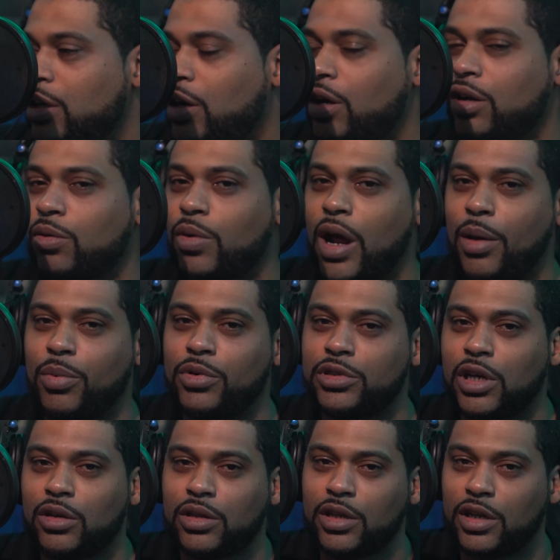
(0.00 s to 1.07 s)
All the rappers
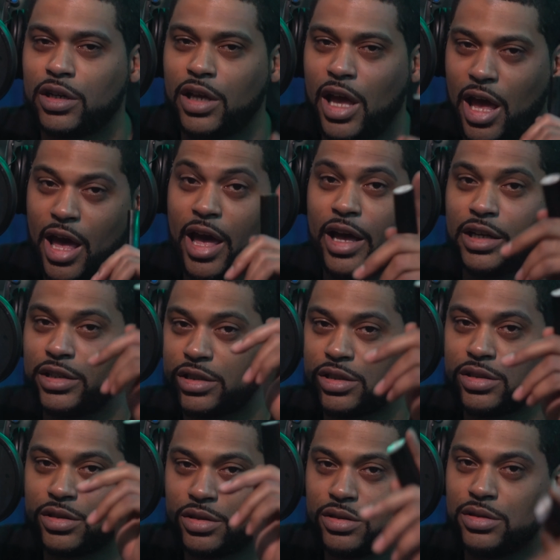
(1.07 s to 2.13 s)
out there, your
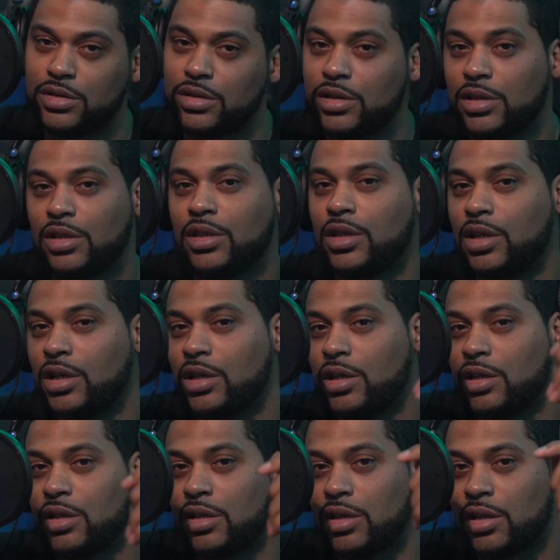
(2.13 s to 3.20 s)
ass.
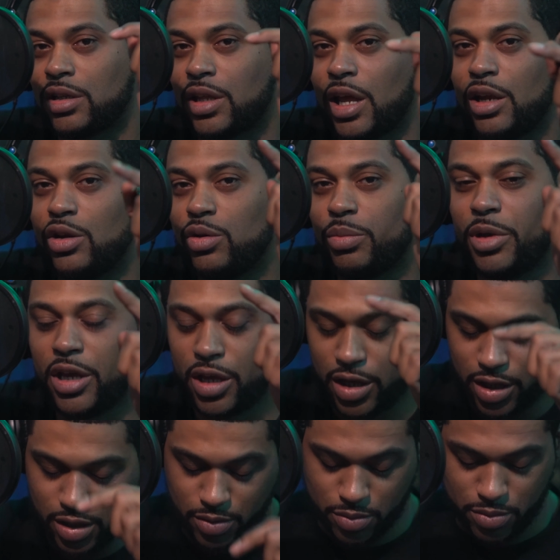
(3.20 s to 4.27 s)
that new Big
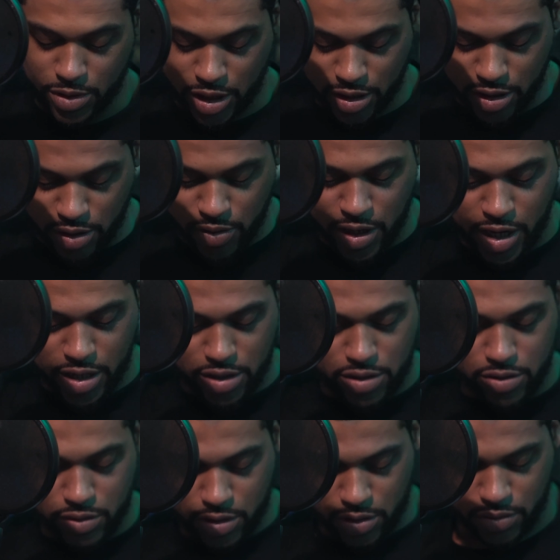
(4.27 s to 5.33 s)
Ev, that
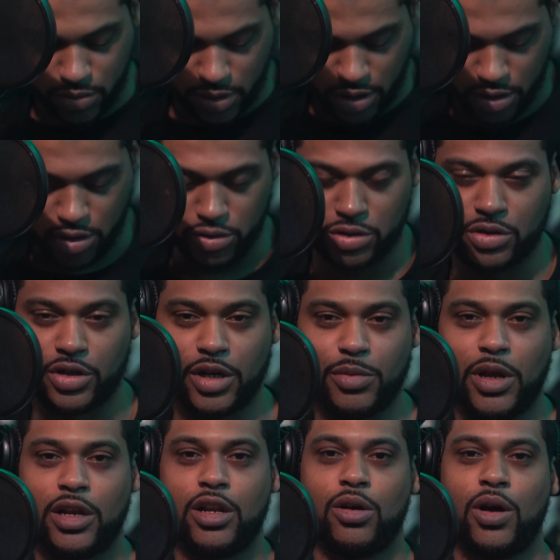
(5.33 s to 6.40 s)
Ohio. go go stream
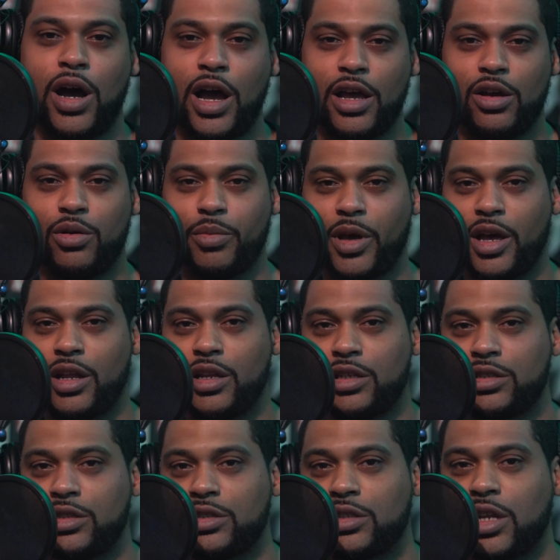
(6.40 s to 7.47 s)
that Ohio, man.
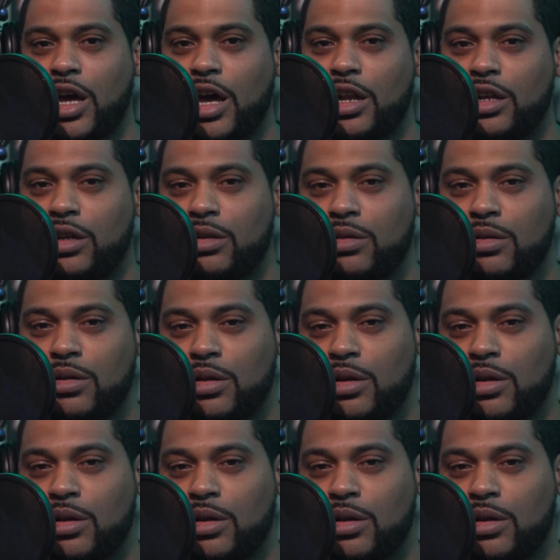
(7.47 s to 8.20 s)
This is not a